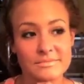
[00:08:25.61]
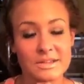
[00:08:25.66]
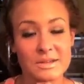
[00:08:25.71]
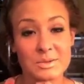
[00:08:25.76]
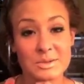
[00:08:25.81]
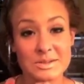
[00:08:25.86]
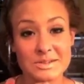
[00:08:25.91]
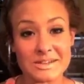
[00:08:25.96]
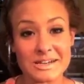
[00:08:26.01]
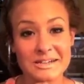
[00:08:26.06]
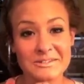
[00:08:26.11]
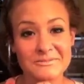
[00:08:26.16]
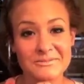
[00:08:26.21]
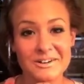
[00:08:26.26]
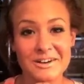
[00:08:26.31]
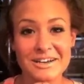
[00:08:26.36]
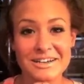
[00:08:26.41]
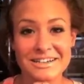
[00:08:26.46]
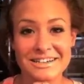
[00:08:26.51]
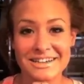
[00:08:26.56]
it was a lot of
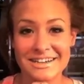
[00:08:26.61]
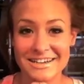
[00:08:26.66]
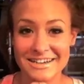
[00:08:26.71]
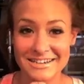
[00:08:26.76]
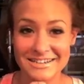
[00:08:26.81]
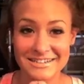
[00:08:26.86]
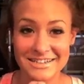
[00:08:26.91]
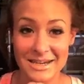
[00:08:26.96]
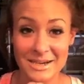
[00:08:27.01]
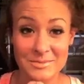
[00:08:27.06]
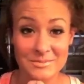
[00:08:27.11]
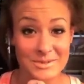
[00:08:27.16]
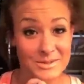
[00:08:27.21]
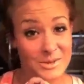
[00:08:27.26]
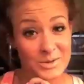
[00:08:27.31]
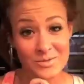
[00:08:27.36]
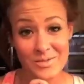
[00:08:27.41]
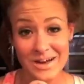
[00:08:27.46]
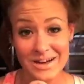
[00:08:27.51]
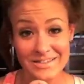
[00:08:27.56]
fun, and I'm
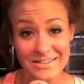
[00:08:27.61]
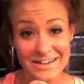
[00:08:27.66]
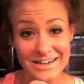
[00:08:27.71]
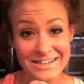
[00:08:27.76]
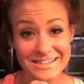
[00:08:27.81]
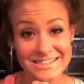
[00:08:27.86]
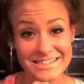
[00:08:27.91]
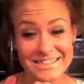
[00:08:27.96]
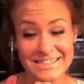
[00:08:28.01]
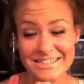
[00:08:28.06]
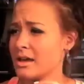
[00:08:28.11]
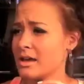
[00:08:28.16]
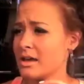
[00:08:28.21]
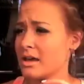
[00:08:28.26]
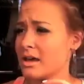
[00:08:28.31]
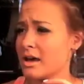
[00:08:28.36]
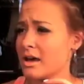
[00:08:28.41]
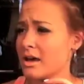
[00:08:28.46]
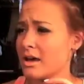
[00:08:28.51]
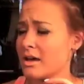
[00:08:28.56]
so glad that I did it.
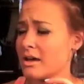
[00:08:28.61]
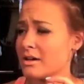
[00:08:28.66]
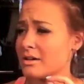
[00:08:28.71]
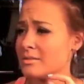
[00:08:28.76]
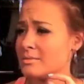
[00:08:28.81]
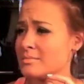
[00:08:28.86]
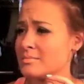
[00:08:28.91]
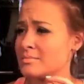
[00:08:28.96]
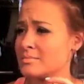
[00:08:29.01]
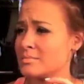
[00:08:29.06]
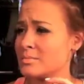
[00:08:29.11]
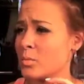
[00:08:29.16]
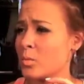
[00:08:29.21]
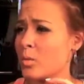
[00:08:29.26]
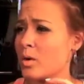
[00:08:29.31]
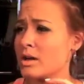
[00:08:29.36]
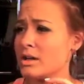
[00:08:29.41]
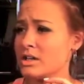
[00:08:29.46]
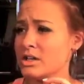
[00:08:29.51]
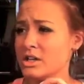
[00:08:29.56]

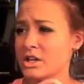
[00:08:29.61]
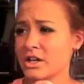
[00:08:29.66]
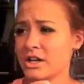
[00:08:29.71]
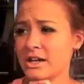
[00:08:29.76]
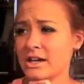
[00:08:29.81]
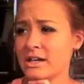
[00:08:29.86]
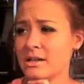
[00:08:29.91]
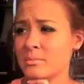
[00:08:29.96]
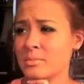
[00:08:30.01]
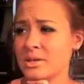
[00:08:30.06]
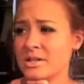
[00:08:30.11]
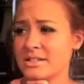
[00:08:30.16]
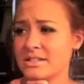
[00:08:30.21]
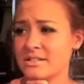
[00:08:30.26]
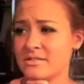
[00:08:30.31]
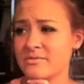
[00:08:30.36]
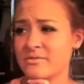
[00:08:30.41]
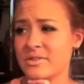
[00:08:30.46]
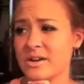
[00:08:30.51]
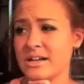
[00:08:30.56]
What do your
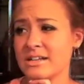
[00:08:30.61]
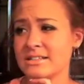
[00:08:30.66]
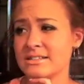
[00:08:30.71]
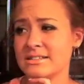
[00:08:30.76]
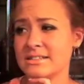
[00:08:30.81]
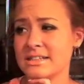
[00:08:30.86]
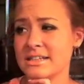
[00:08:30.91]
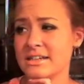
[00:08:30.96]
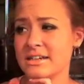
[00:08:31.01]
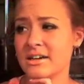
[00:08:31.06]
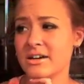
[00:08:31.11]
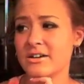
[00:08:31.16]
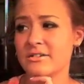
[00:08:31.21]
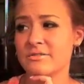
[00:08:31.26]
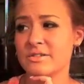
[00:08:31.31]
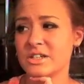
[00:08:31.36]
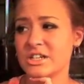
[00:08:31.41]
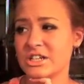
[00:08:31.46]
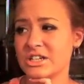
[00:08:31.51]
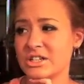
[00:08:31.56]
in-person friends think of
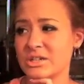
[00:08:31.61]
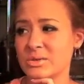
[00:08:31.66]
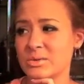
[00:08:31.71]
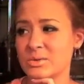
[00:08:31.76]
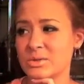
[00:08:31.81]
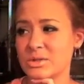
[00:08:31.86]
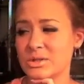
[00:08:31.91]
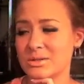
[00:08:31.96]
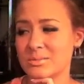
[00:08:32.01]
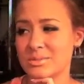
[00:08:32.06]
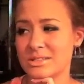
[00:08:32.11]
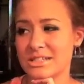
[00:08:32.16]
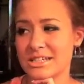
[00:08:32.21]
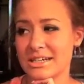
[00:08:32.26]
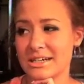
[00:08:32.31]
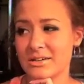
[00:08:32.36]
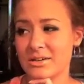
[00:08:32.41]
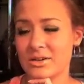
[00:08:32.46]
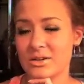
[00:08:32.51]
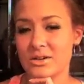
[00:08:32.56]
your YouTube
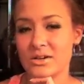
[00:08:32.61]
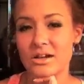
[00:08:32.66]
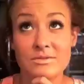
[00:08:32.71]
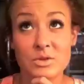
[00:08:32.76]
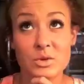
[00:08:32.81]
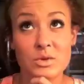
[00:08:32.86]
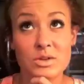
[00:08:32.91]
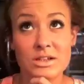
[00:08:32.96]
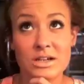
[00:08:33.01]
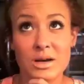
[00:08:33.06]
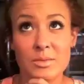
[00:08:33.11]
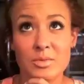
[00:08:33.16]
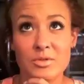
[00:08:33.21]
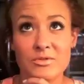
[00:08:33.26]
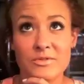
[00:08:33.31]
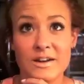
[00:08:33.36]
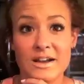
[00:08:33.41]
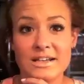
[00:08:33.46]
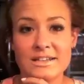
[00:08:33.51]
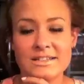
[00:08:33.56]
channel? I told a couple
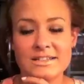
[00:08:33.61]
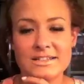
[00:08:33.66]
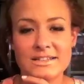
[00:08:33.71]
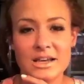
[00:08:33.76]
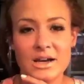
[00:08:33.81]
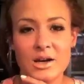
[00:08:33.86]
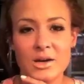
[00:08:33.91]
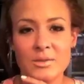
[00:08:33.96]
friends,